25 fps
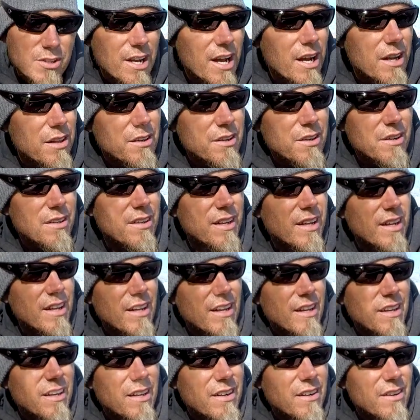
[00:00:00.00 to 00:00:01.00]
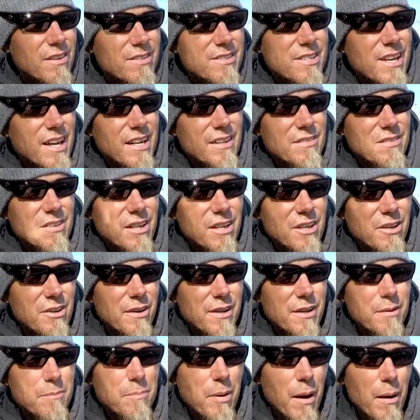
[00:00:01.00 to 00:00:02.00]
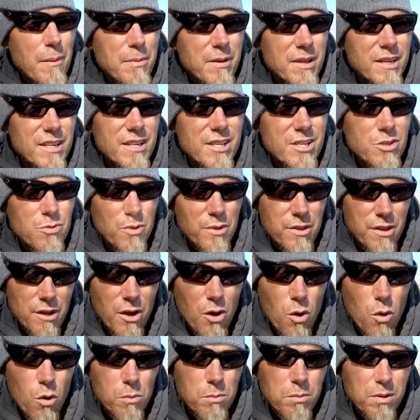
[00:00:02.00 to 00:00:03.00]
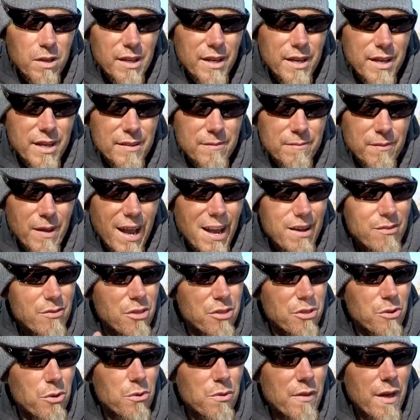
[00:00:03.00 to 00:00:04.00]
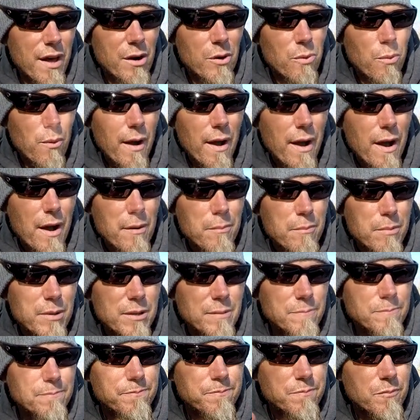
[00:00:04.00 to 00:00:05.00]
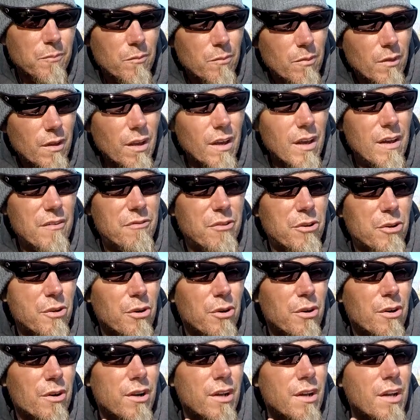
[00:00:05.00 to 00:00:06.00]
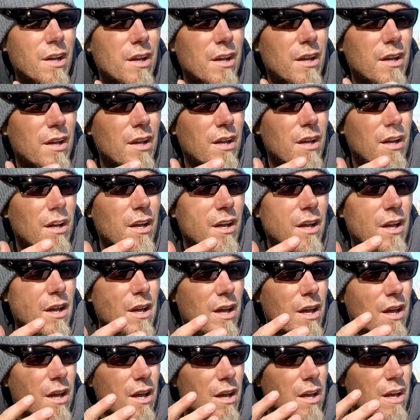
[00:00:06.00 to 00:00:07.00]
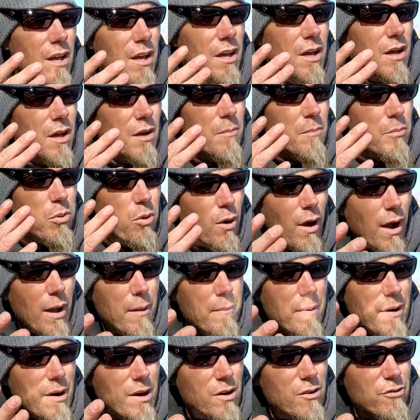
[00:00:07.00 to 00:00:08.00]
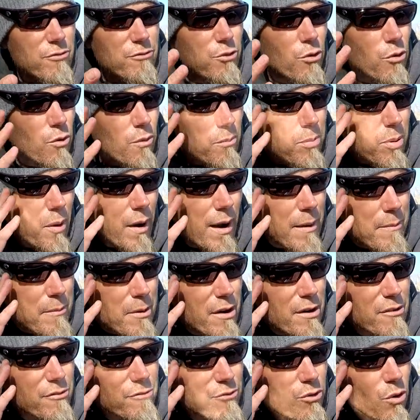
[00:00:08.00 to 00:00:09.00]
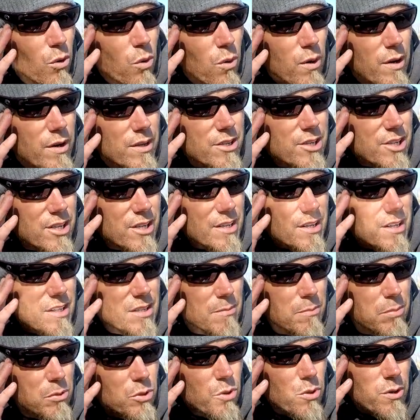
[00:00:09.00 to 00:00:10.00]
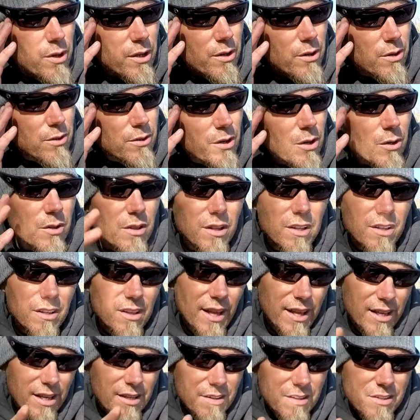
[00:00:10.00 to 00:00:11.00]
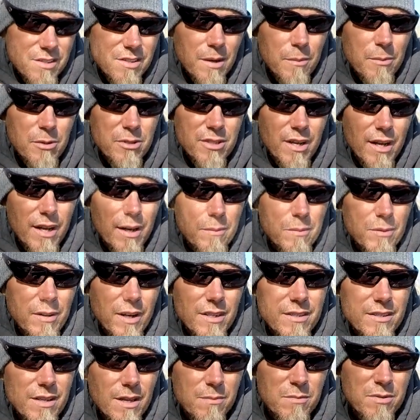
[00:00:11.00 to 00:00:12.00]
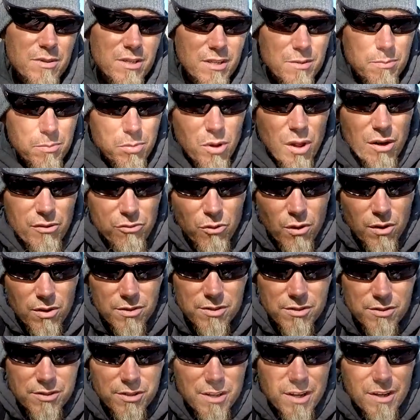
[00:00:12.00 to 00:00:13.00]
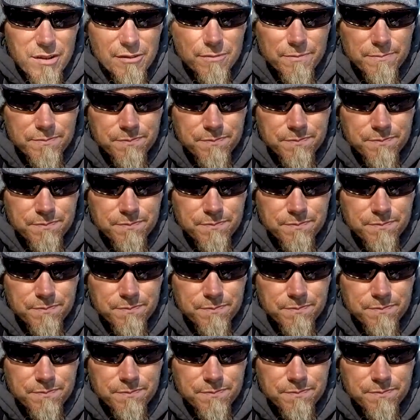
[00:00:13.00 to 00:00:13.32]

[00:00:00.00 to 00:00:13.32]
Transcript: color. You know, it's kind of a green pumpkinish with a gold blade. And I haven't thrown that around, but if your primary for, primary forage is bluegill, you know, like in the summertime, a lot of times these bluff walls and stuff,